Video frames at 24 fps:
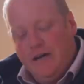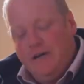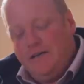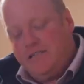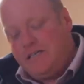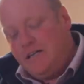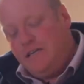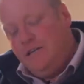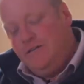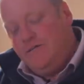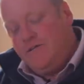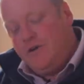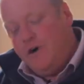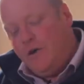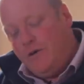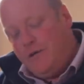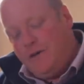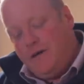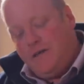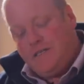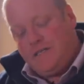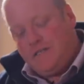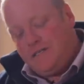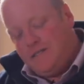So, so you've
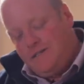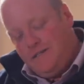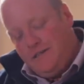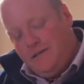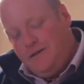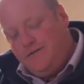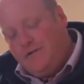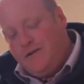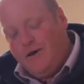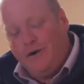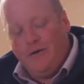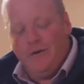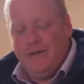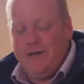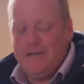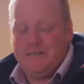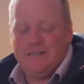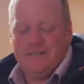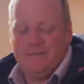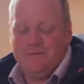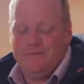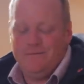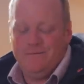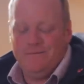got this. You've got
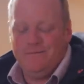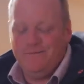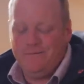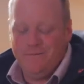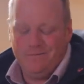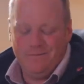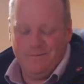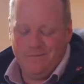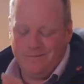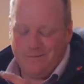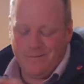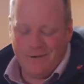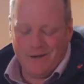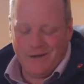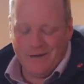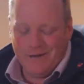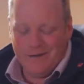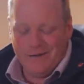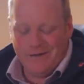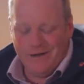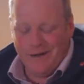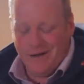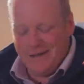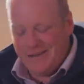this.
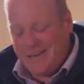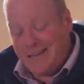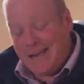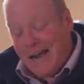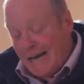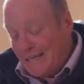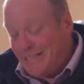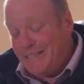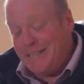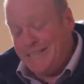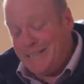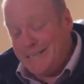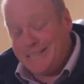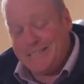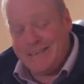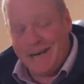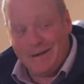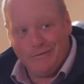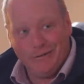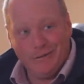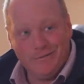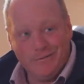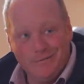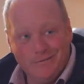Uh, it actually
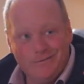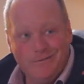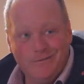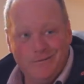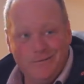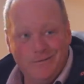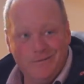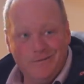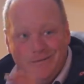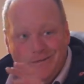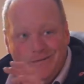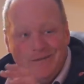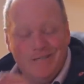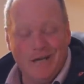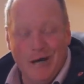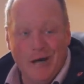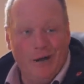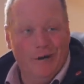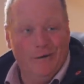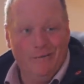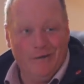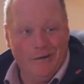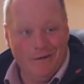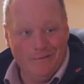does have a
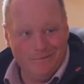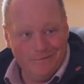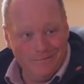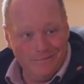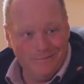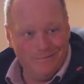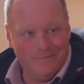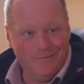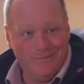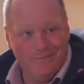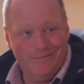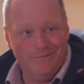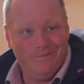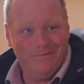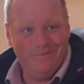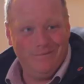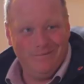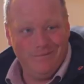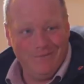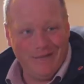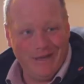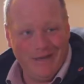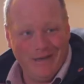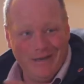term in
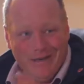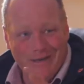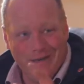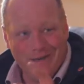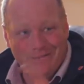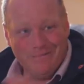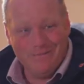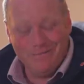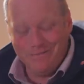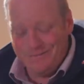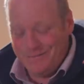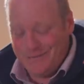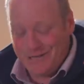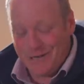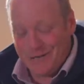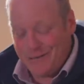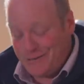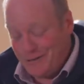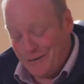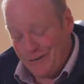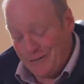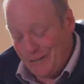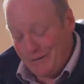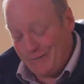in um,
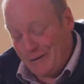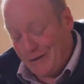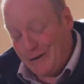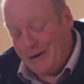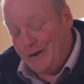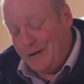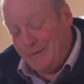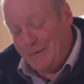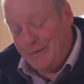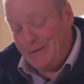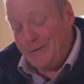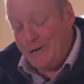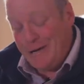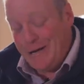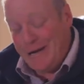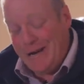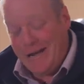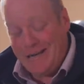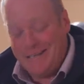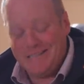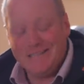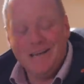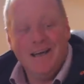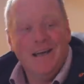sociology, but I can't remember what
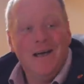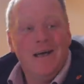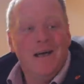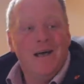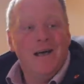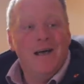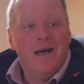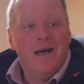it is.